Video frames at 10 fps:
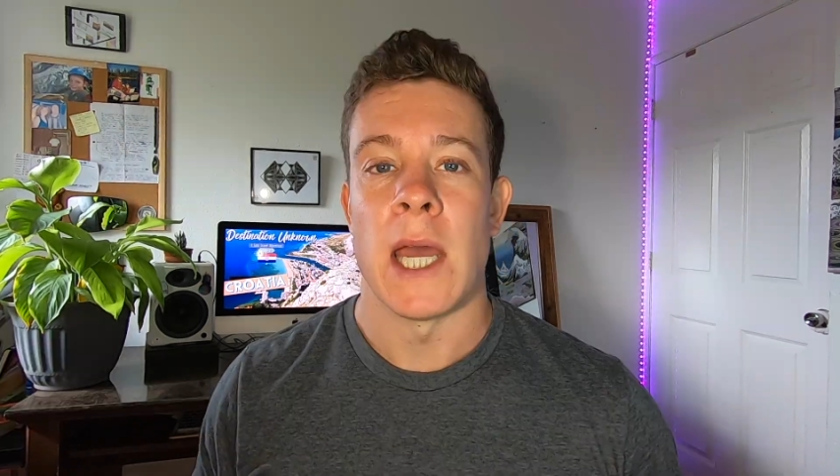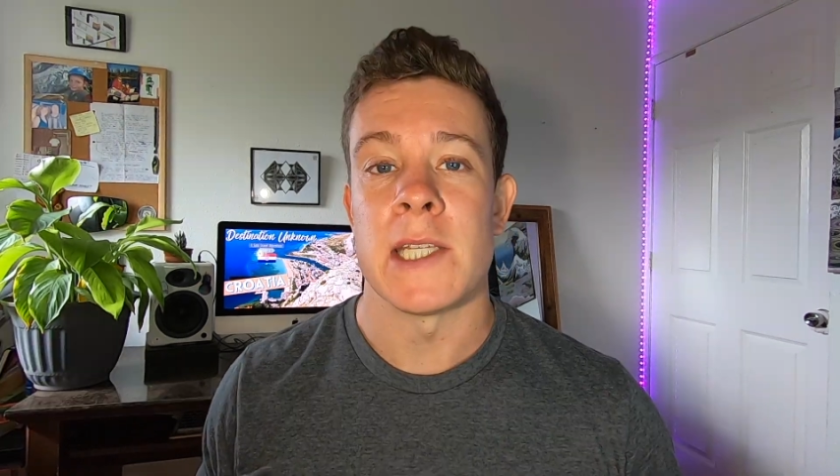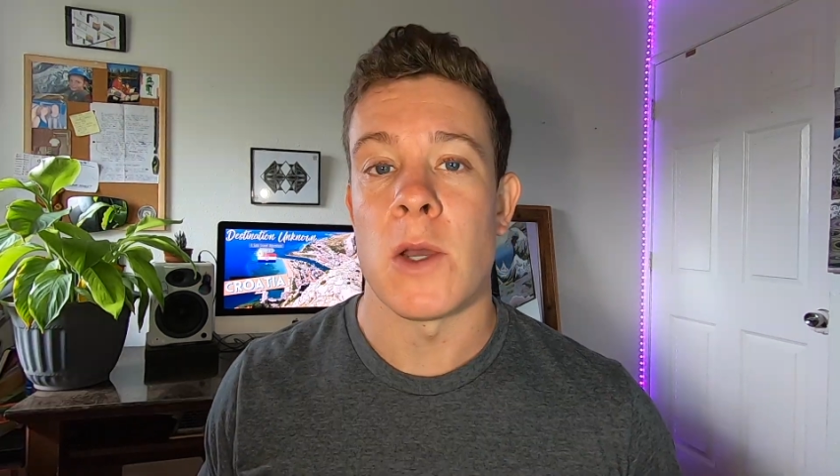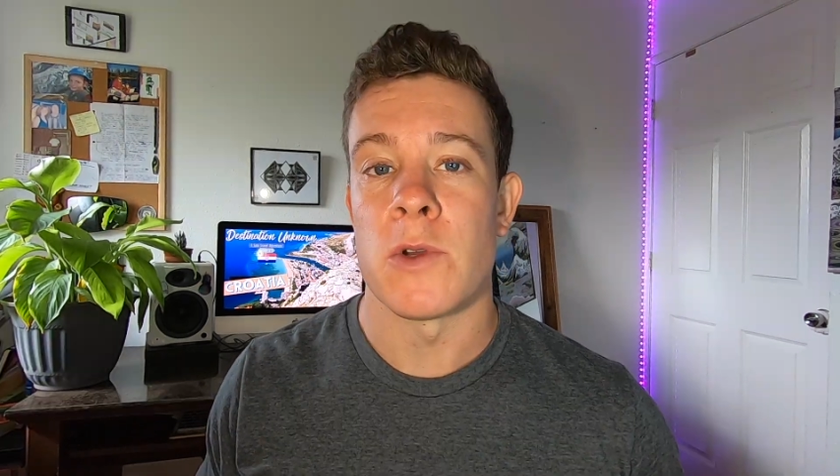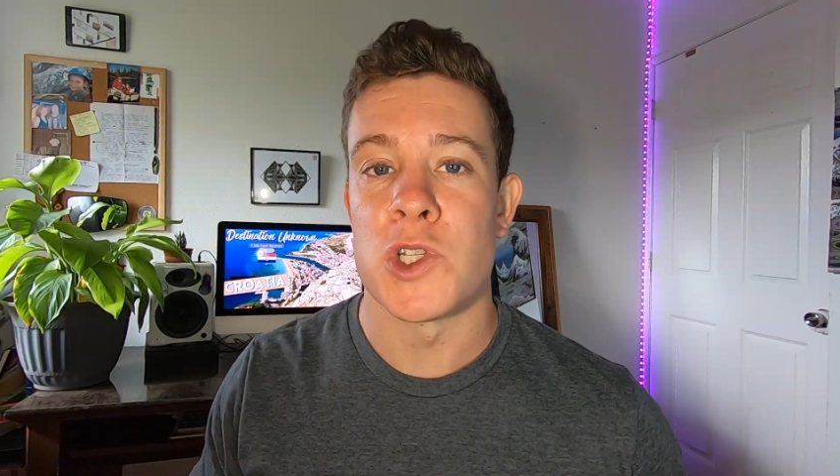
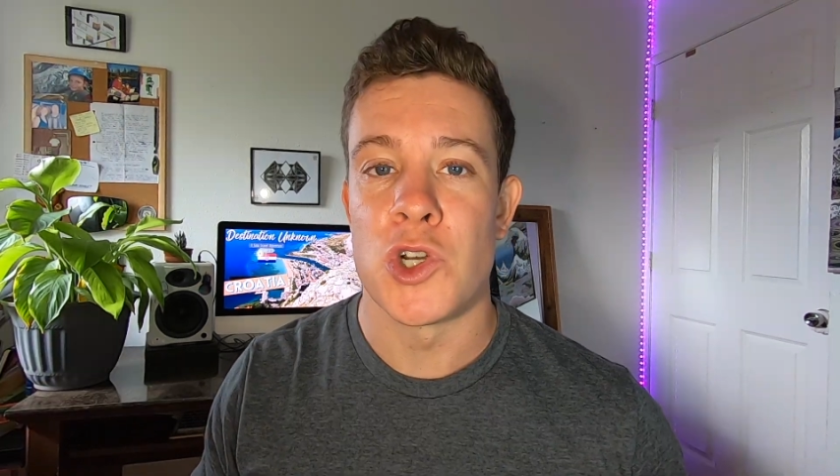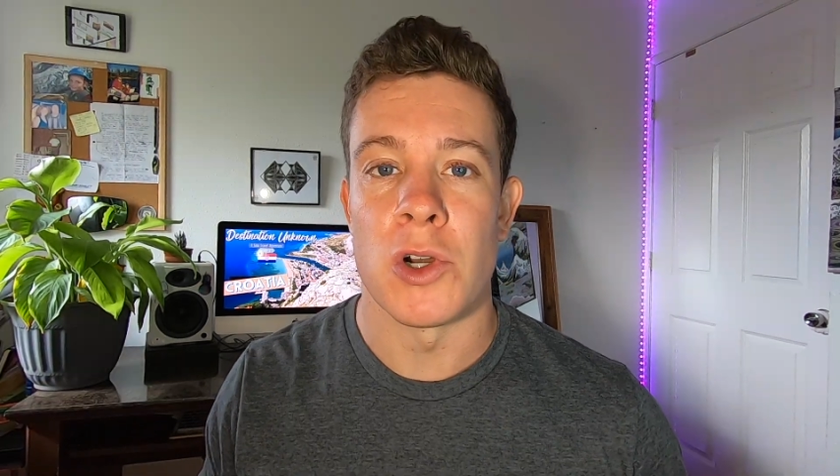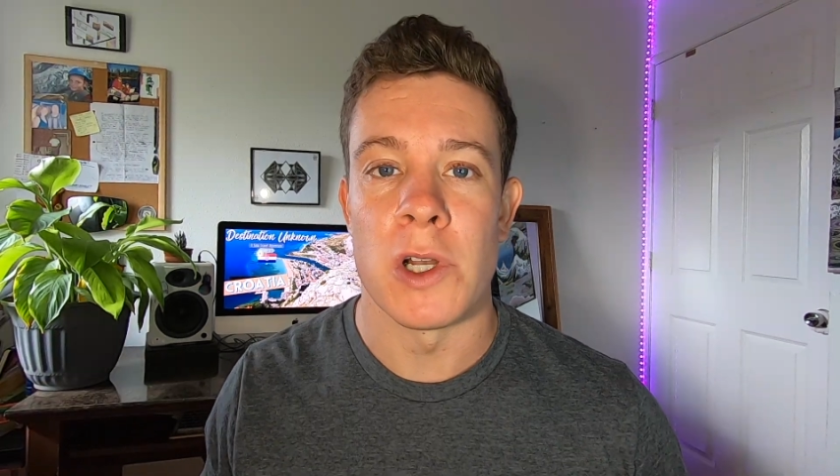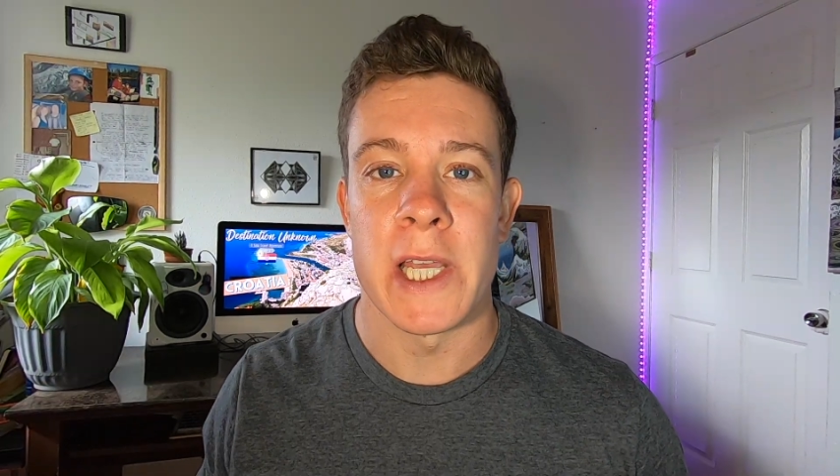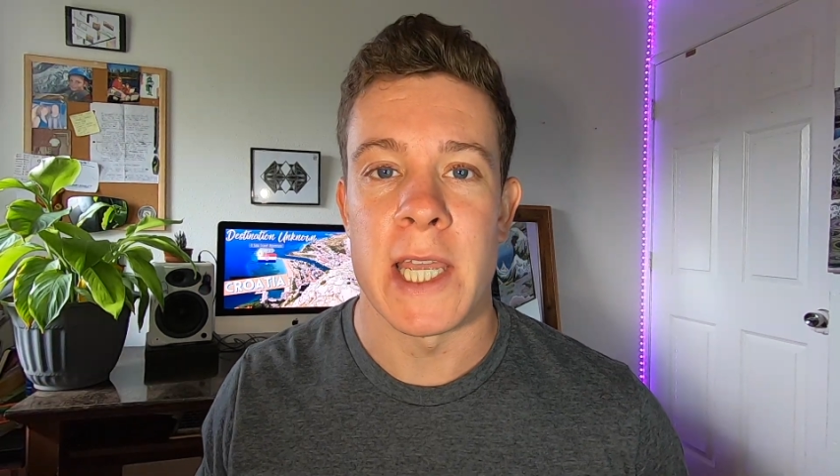As I was
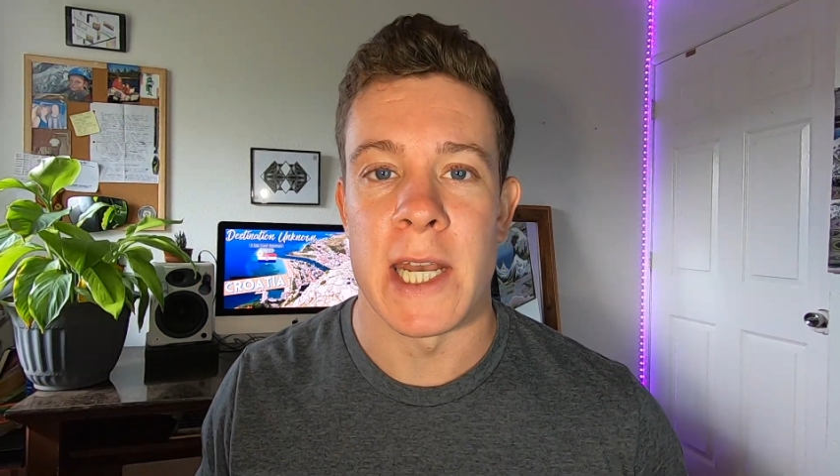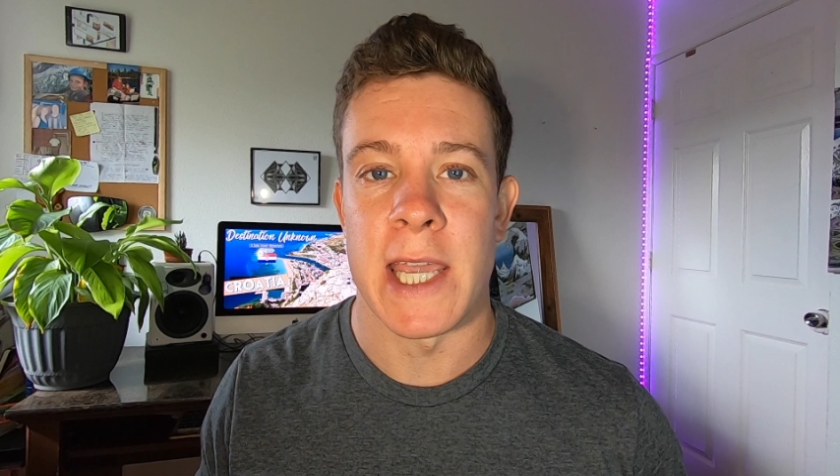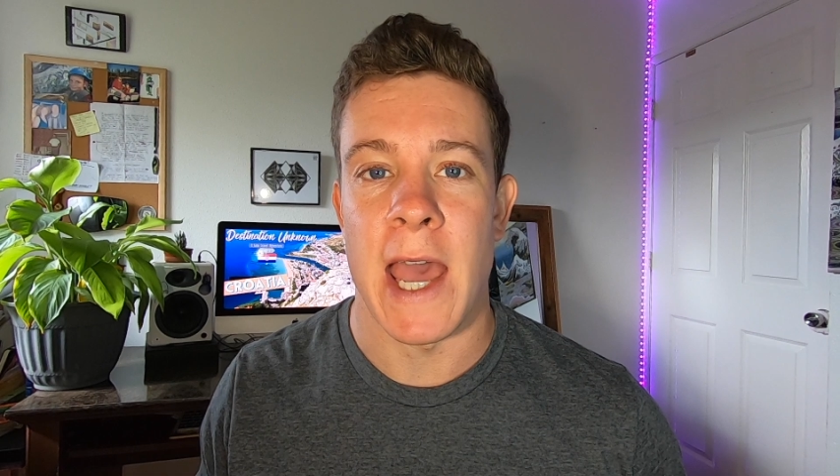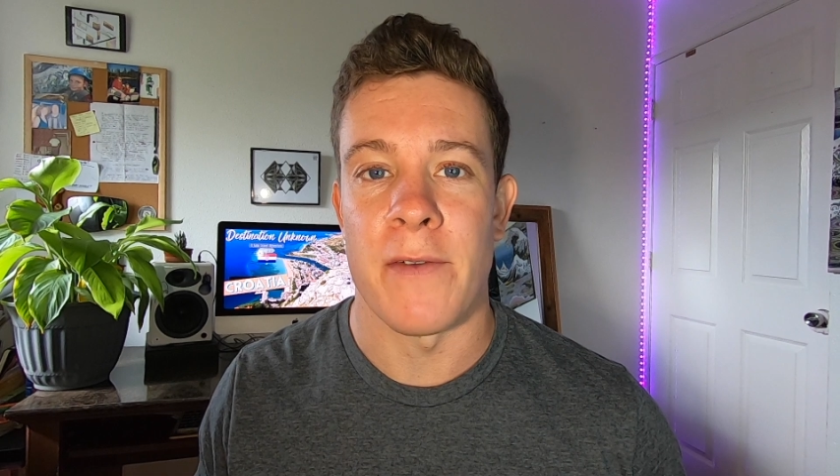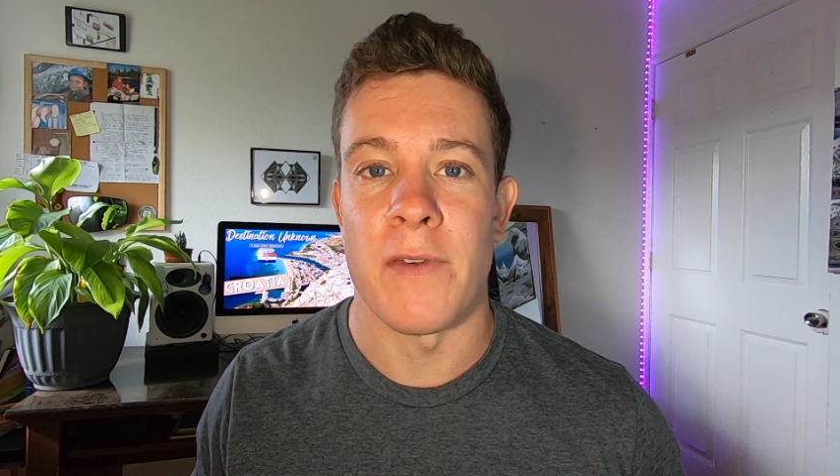journaling in a
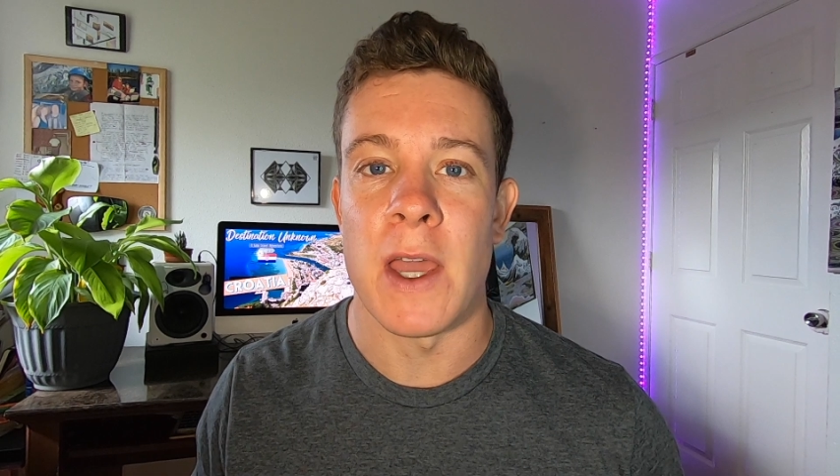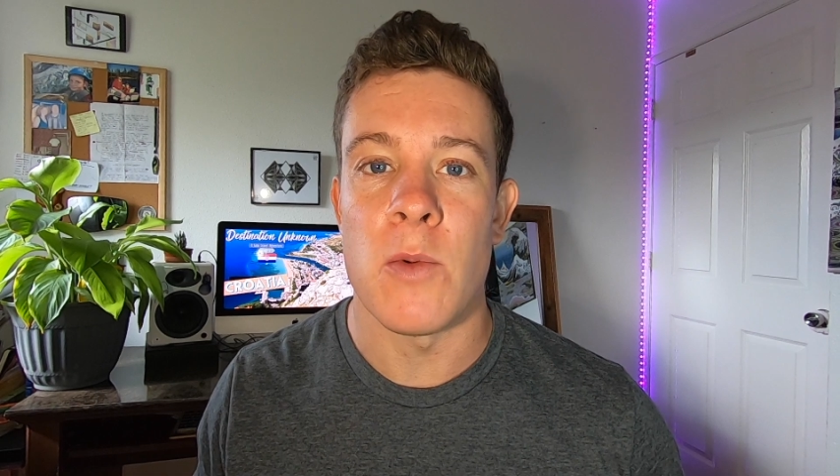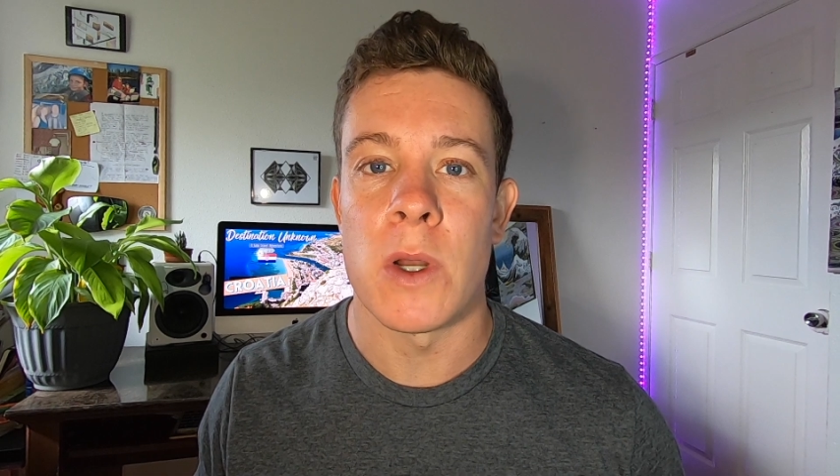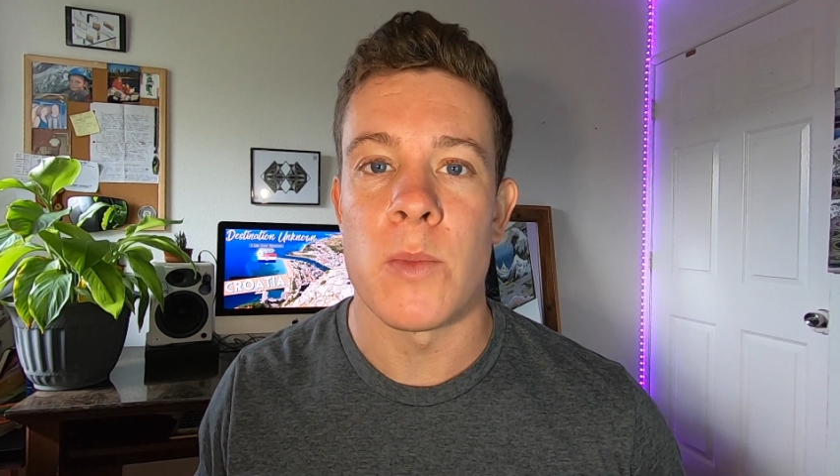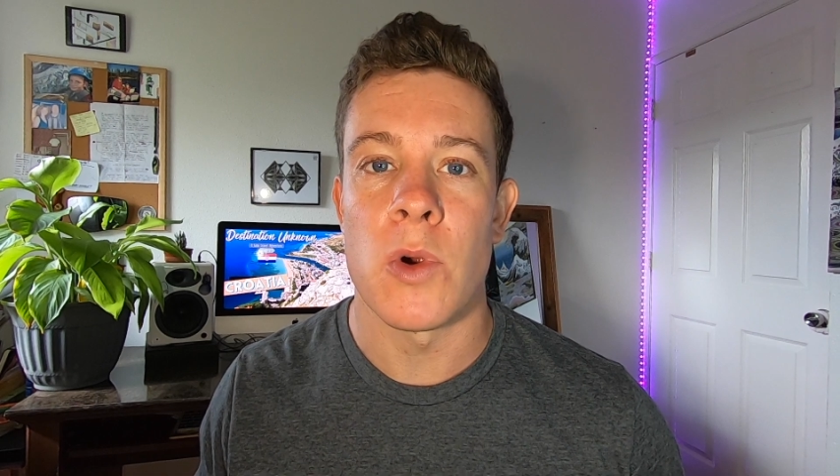cafe
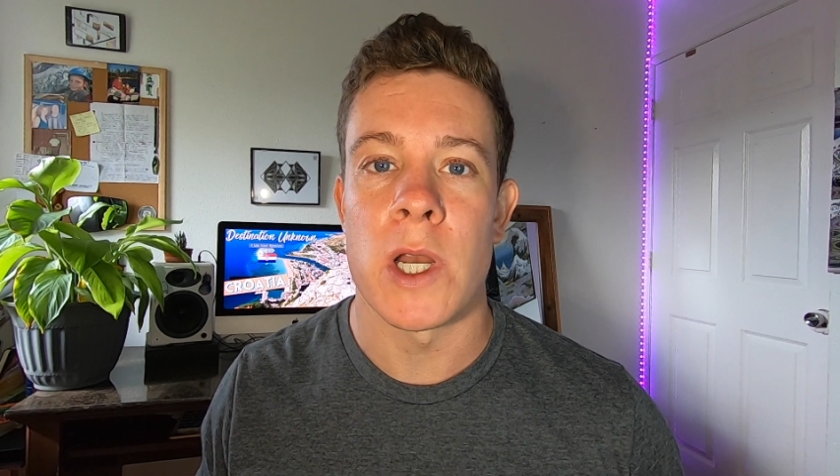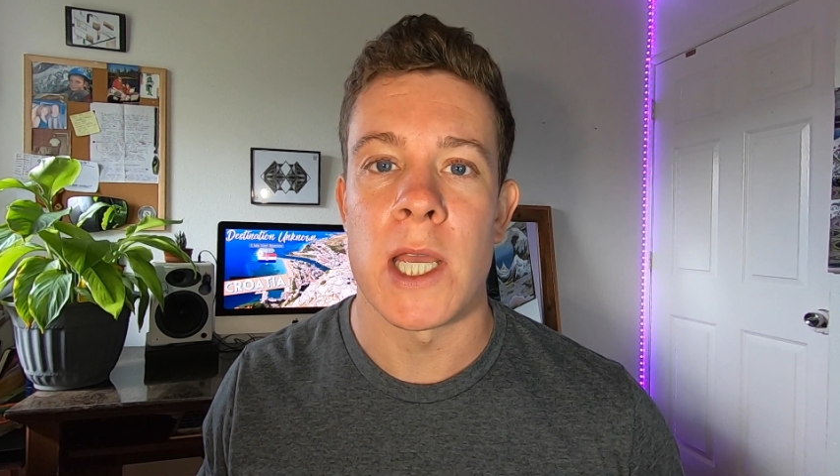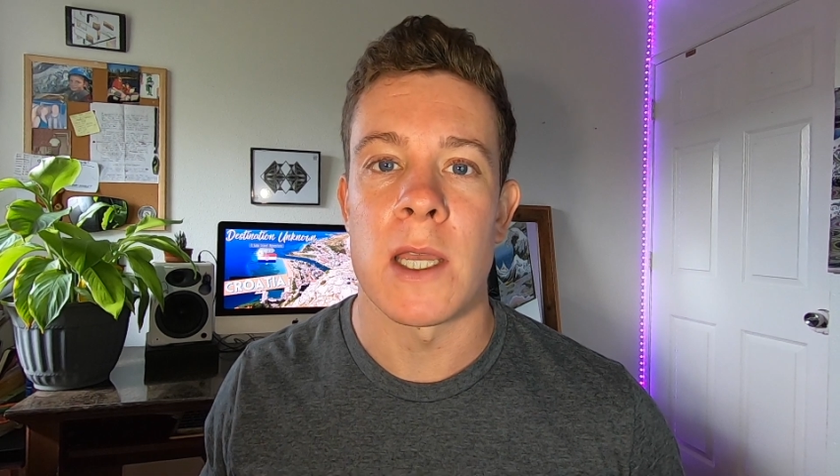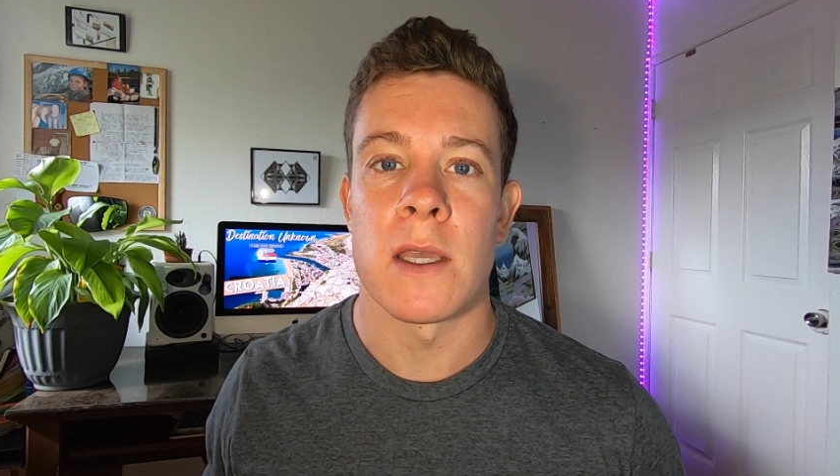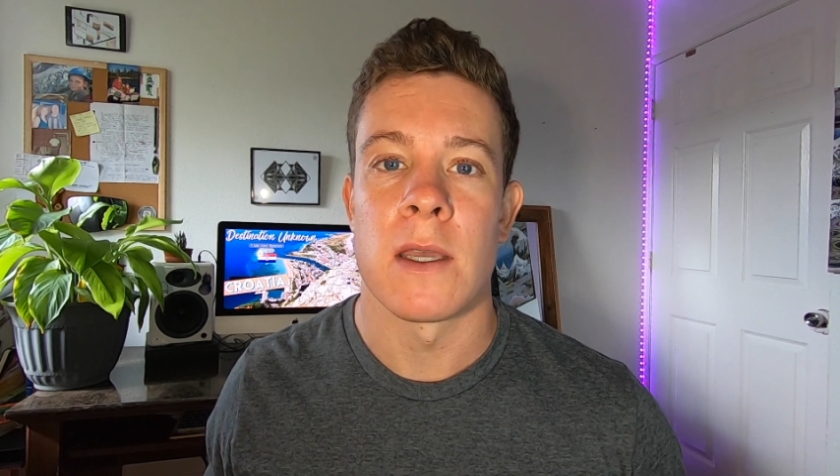one
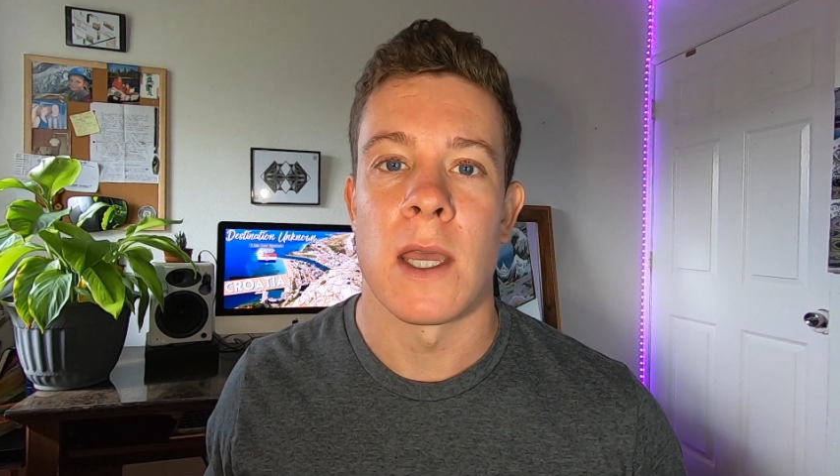morning,